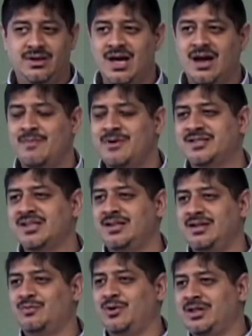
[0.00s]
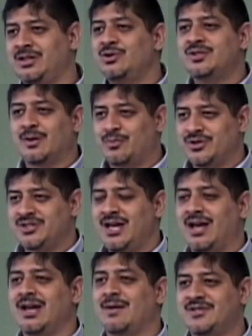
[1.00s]
Now, I'm not saying you, we lose our
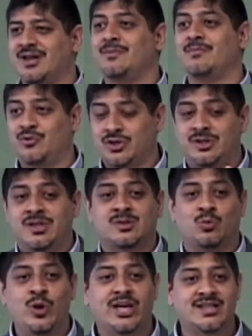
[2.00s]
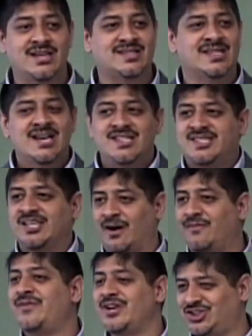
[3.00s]
personality. I'm saying this wickedness,
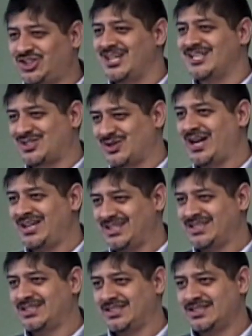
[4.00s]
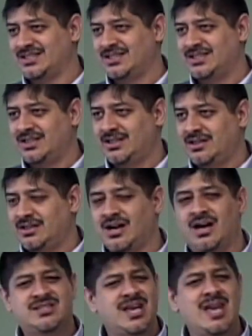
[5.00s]
selfishness, right?
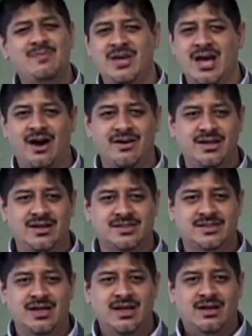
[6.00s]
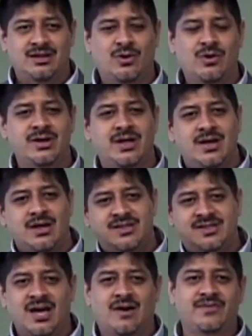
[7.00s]
God, take me out of this. Lord,
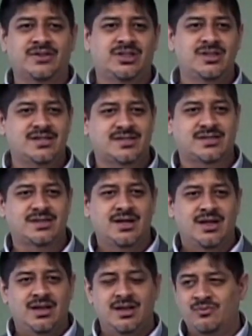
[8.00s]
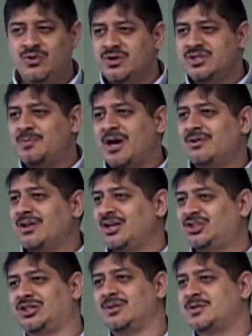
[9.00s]
selfishness ruins my
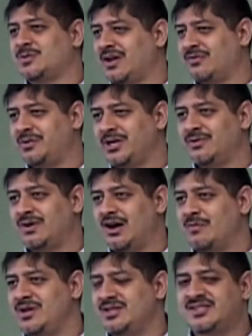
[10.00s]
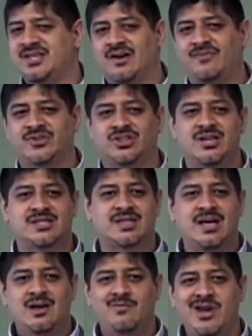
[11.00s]
relationships with everybody around me. Selfishness
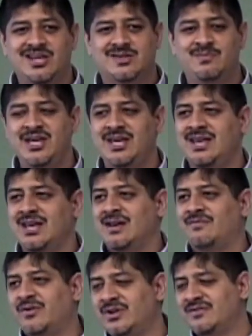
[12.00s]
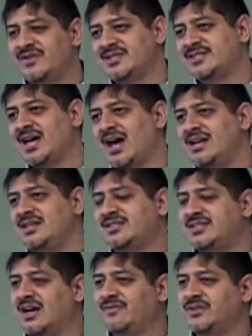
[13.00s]
makes me full of anxiety.
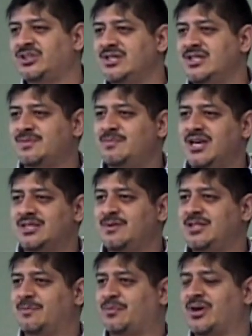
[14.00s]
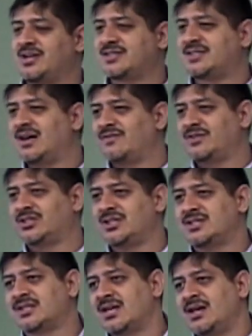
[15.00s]
Selfishness makes me depressed.
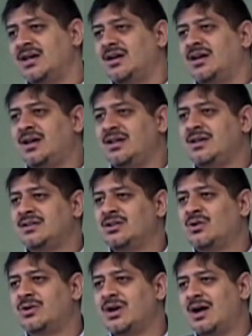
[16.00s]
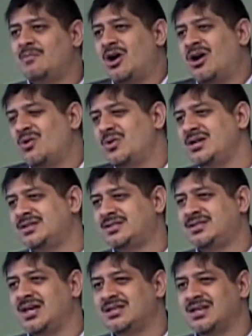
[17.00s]
Selfishness, uh, it, Lord, I'm always
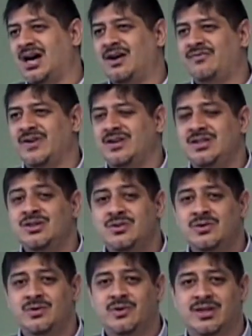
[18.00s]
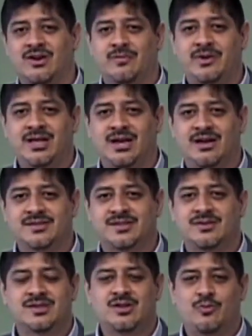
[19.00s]
ticked off at you and with everybody else.
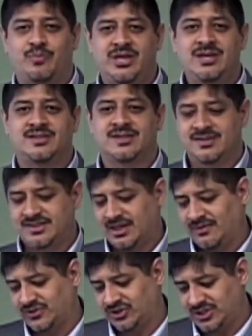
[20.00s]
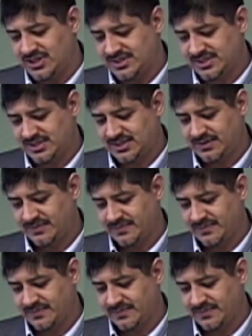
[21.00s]
There's no peace in selfishness.